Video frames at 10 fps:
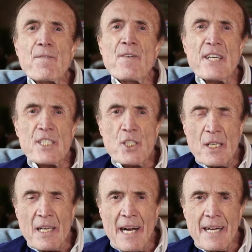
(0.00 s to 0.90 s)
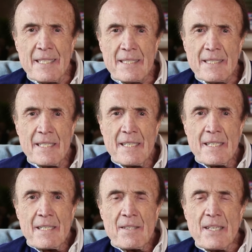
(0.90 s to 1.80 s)
Visualize.
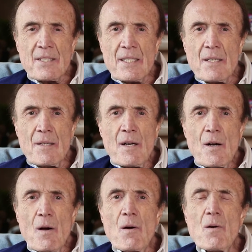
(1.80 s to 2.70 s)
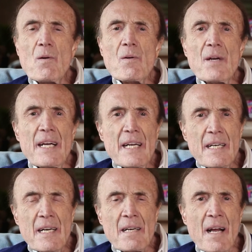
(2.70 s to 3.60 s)
They said, oh
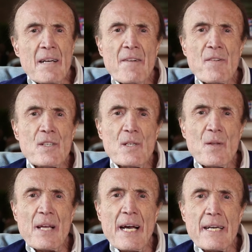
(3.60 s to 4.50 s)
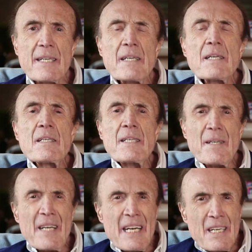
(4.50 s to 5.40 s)
yeah, I never do that.
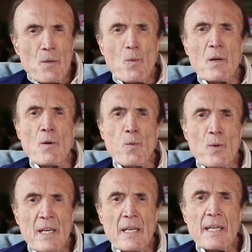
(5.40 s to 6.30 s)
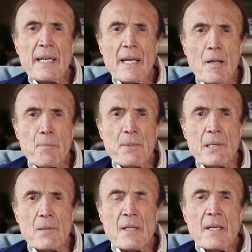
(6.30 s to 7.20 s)
It will really help
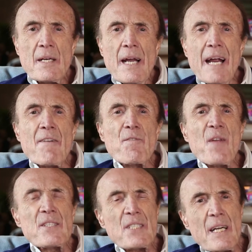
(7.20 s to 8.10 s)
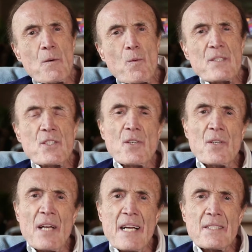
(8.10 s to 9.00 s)
you. And if they say, what's
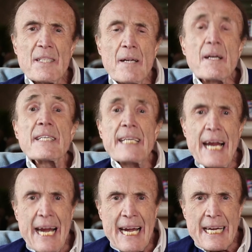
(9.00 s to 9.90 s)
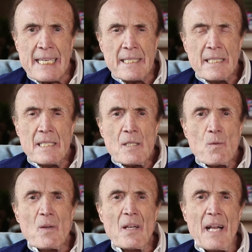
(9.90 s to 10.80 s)
your last name? Kane.
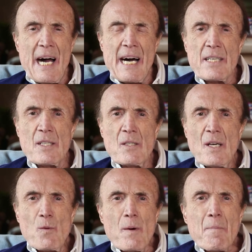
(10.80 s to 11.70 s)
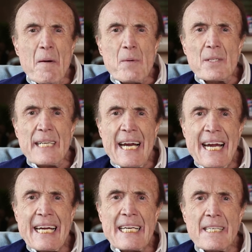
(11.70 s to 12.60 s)
Well, how do you remember
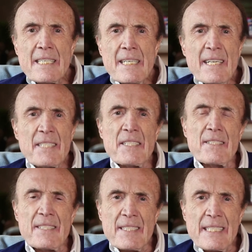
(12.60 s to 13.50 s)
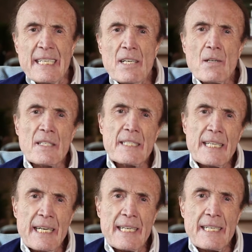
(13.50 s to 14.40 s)
Kane? Is it C or
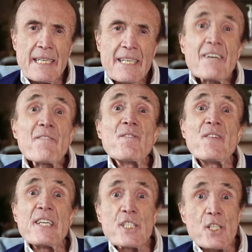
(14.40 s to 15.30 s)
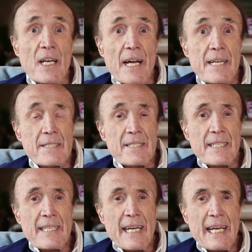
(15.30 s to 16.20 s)
K? Visualize
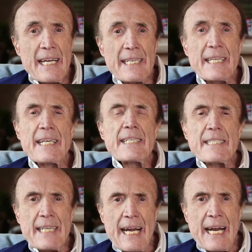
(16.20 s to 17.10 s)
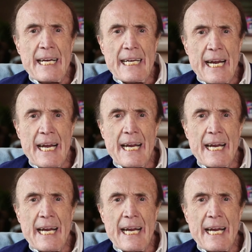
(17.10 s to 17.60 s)
the K. Kane.